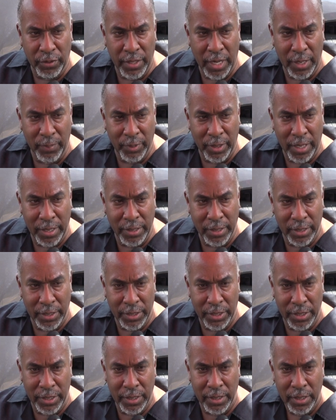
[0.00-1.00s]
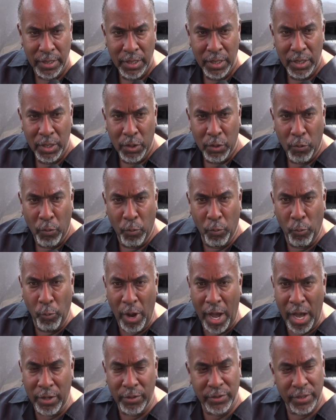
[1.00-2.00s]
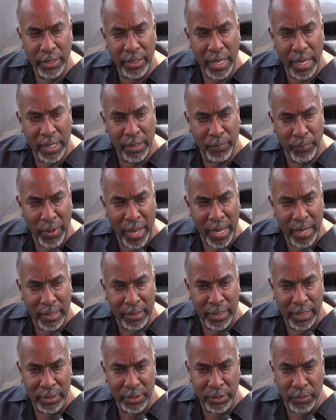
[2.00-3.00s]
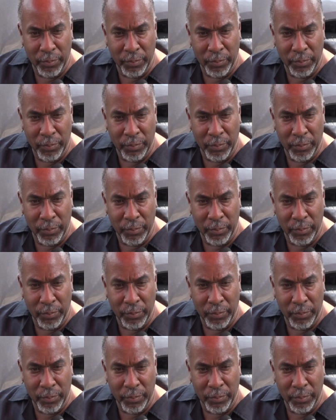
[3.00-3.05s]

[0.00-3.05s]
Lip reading: name and identity, how has that had a backlash?